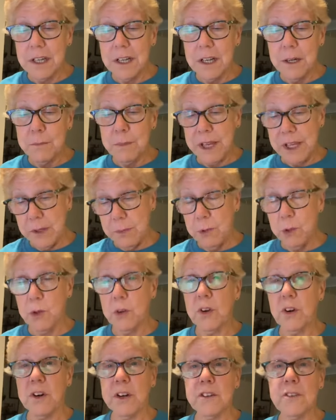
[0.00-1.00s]
baseball
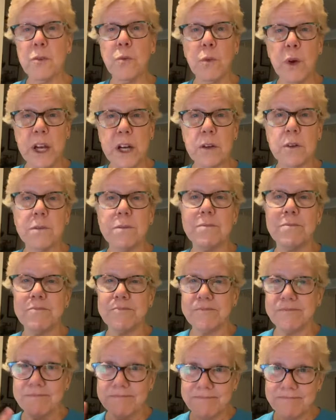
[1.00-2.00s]
cards. Well,
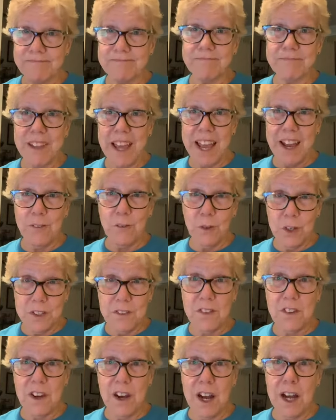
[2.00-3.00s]
at one
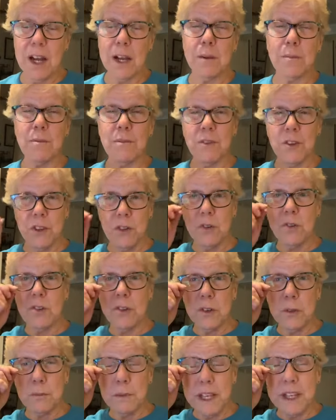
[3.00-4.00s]
time, you
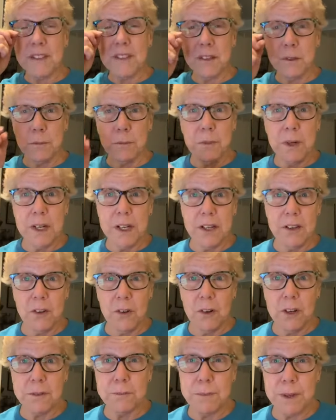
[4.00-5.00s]
could make some money
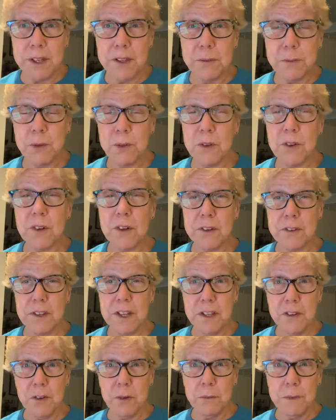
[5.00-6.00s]
off baseball cards.
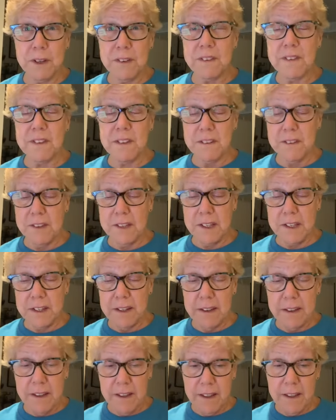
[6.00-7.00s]
I know my son did.
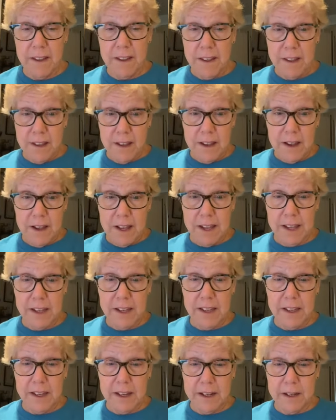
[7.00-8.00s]
He